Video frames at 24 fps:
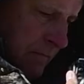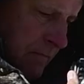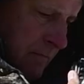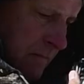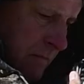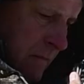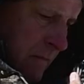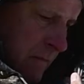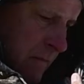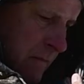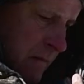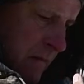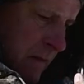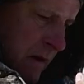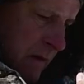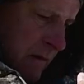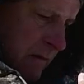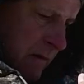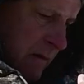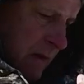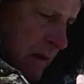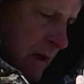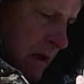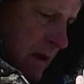
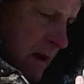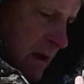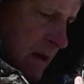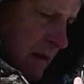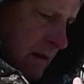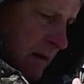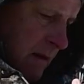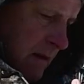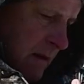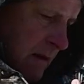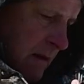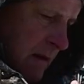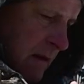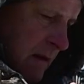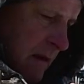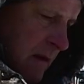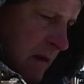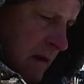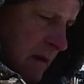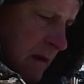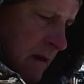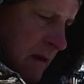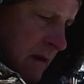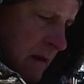Mount that.
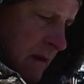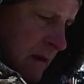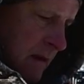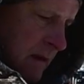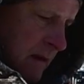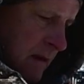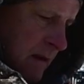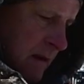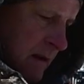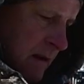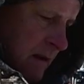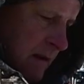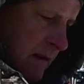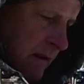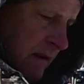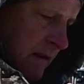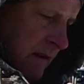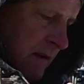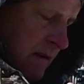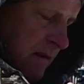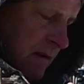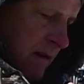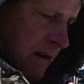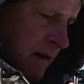Get it
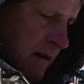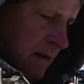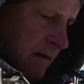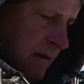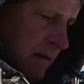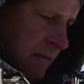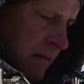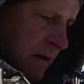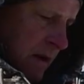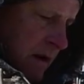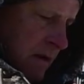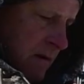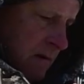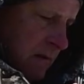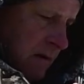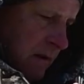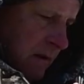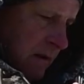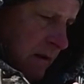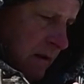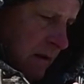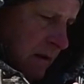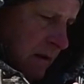centered on the mount.